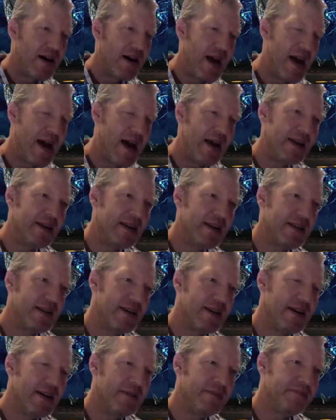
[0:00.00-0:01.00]
And
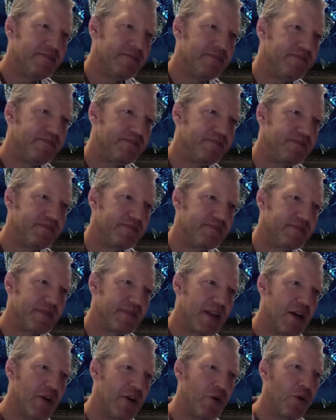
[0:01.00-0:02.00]

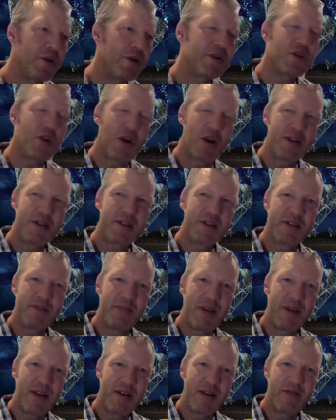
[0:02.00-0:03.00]
in order to answer
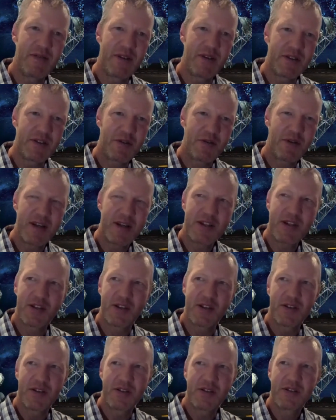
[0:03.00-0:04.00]
many of those
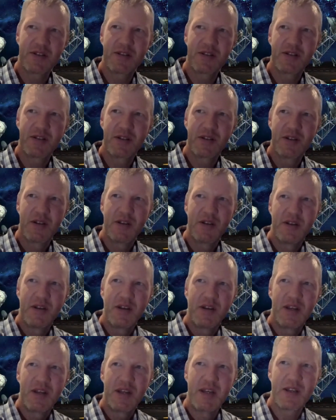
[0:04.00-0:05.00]
questions,
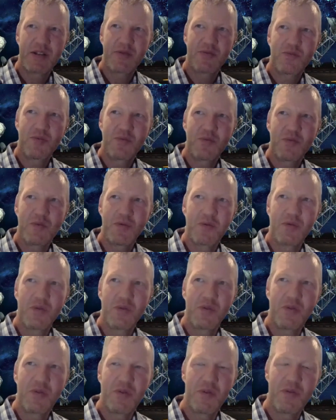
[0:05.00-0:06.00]
it
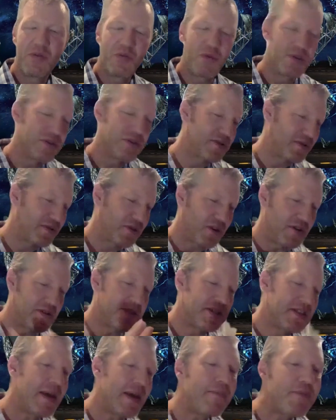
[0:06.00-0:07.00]
was
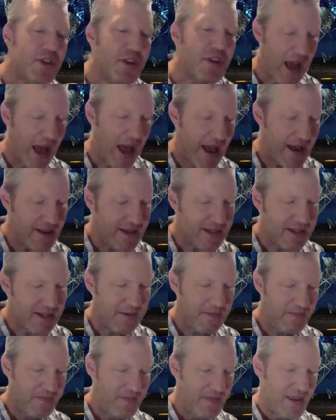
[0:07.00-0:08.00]
conceptualized
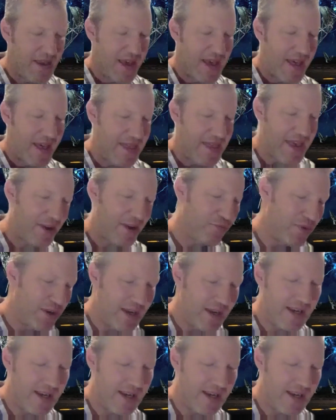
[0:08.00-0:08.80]
that we